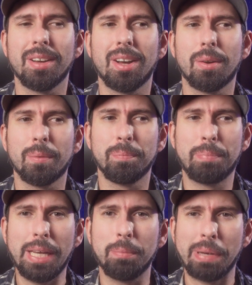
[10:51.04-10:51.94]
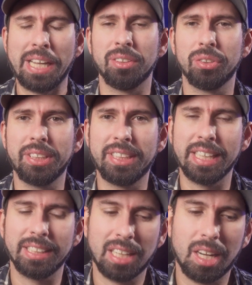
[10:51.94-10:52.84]
a big pain to
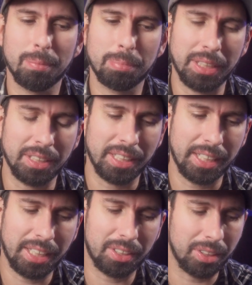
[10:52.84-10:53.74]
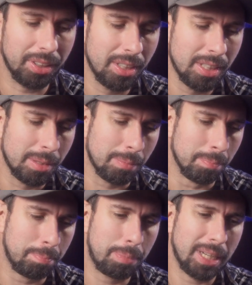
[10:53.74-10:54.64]
get up in the air.
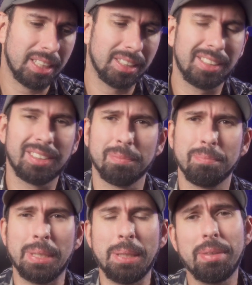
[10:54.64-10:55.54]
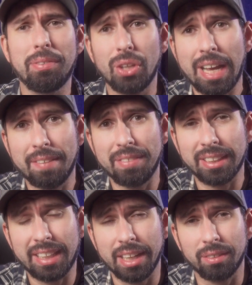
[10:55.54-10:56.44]
But maybe if you have
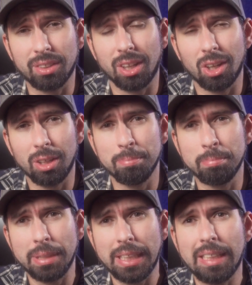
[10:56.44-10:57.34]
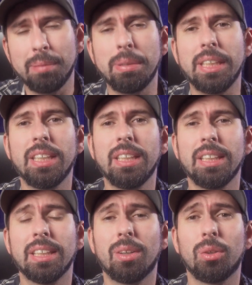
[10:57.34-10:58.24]
that kind of car,
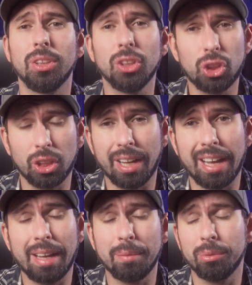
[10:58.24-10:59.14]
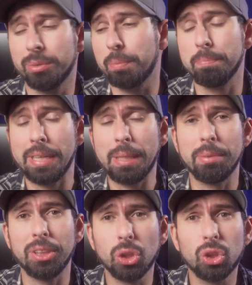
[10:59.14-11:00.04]
maybe, or you should, not
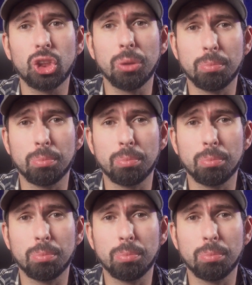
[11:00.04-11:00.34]
maybe, you should